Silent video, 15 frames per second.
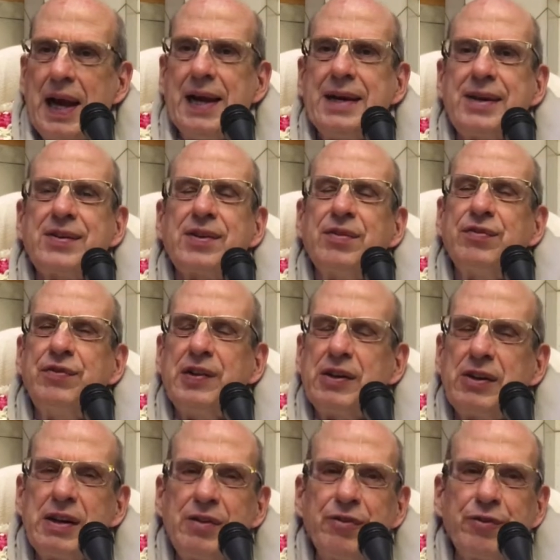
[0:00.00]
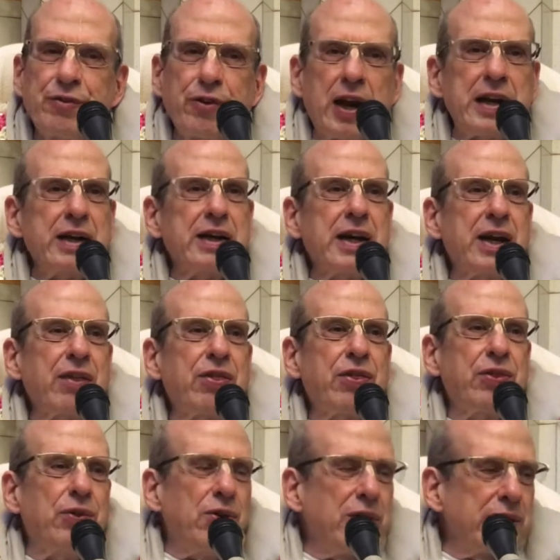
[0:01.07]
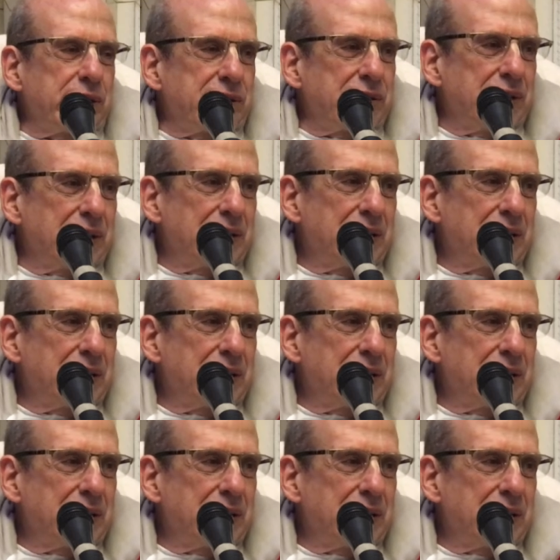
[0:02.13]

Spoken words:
And it's a very frightening thought.